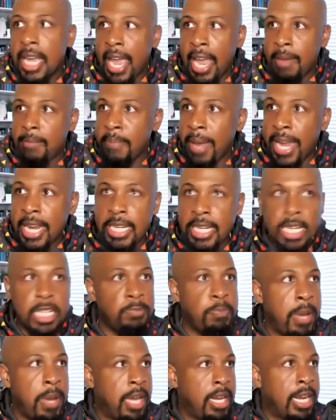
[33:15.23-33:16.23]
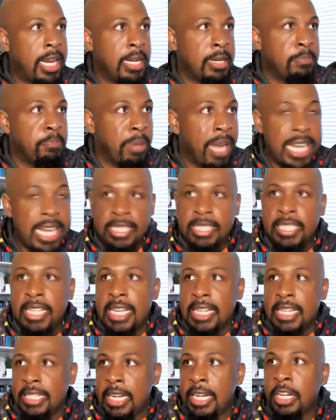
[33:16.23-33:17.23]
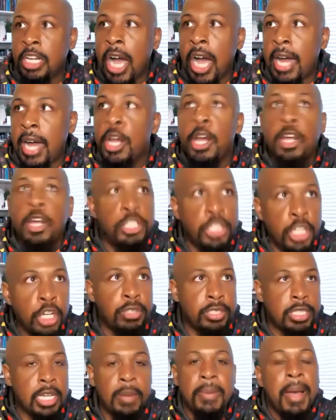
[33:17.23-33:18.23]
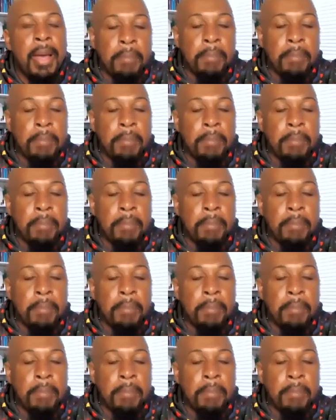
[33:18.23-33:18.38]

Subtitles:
and make this better and bless this and God do something.